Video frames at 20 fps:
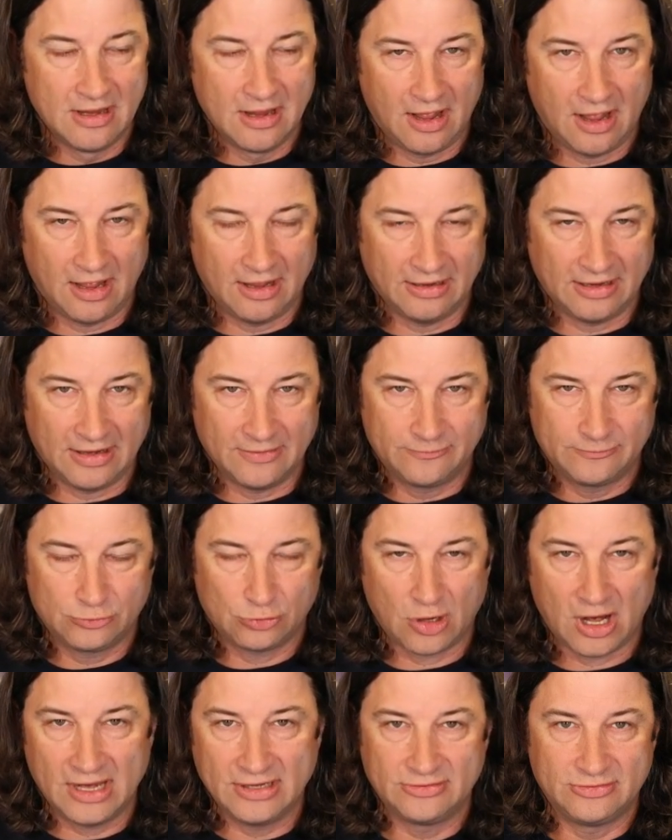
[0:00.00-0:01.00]
I've
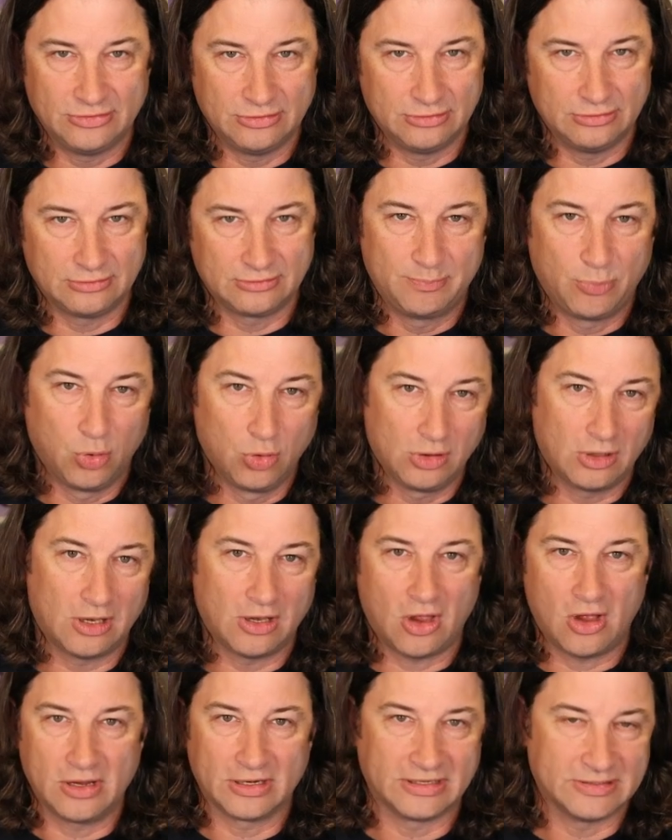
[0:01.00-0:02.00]
tried to pull
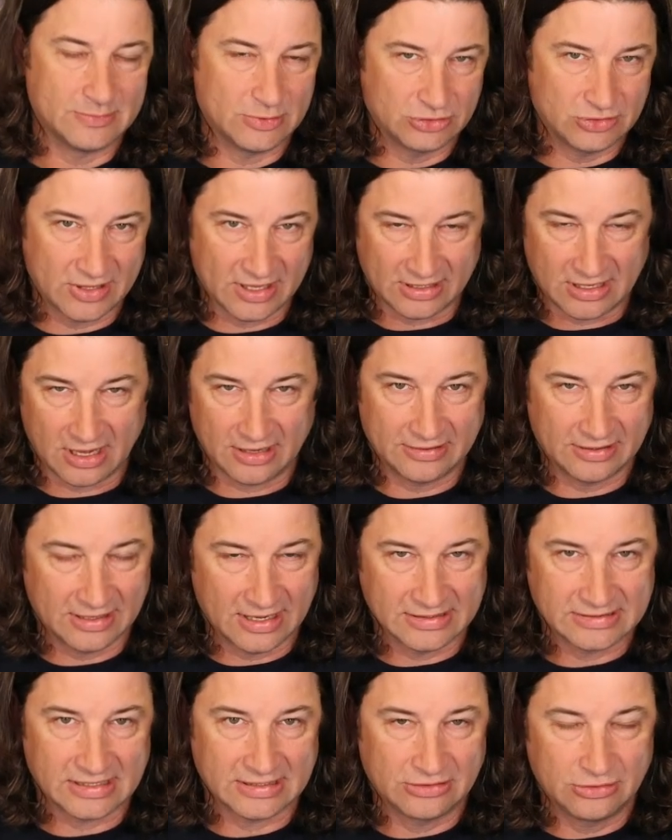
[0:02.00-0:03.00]
along as much of that content
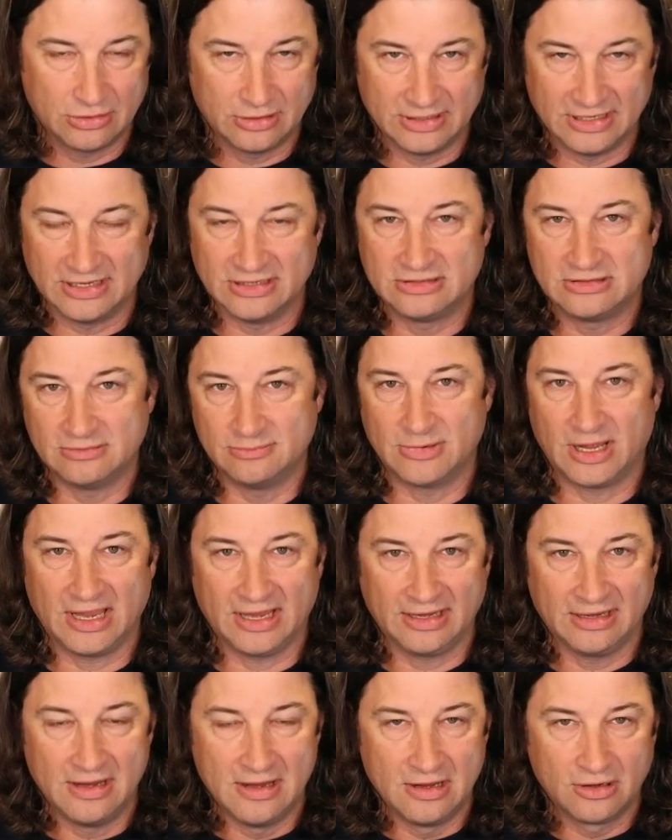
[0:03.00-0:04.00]
as I could into
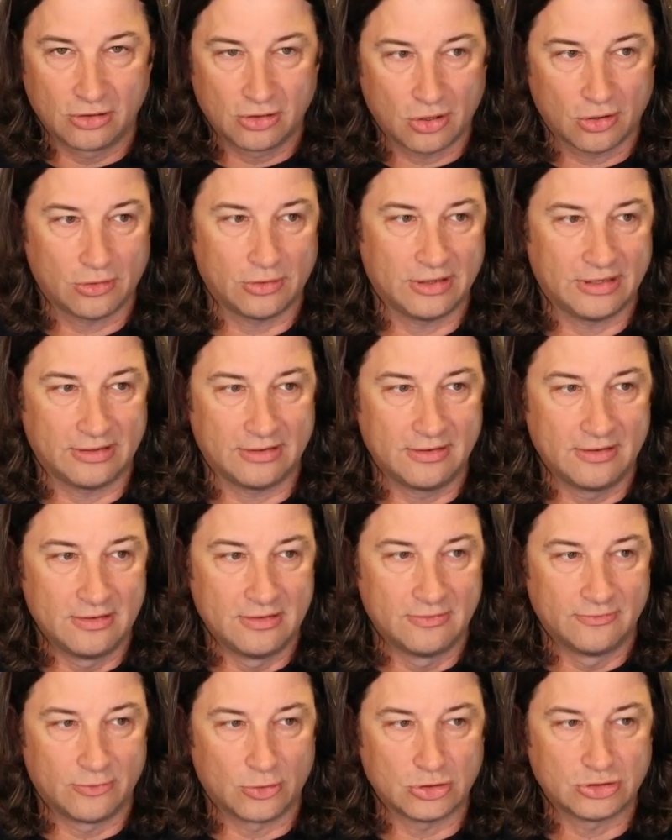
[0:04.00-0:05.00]
my current
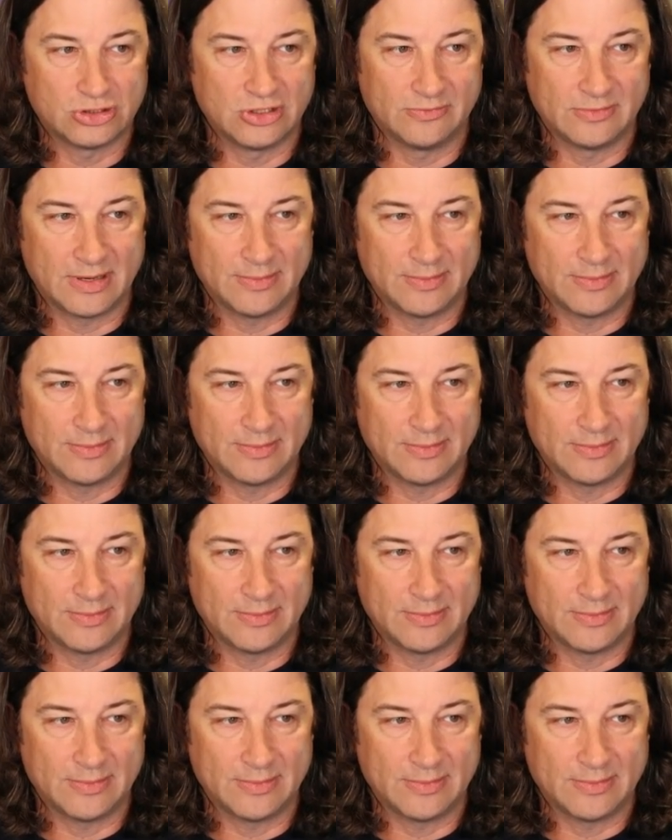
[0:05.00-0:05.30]
version of my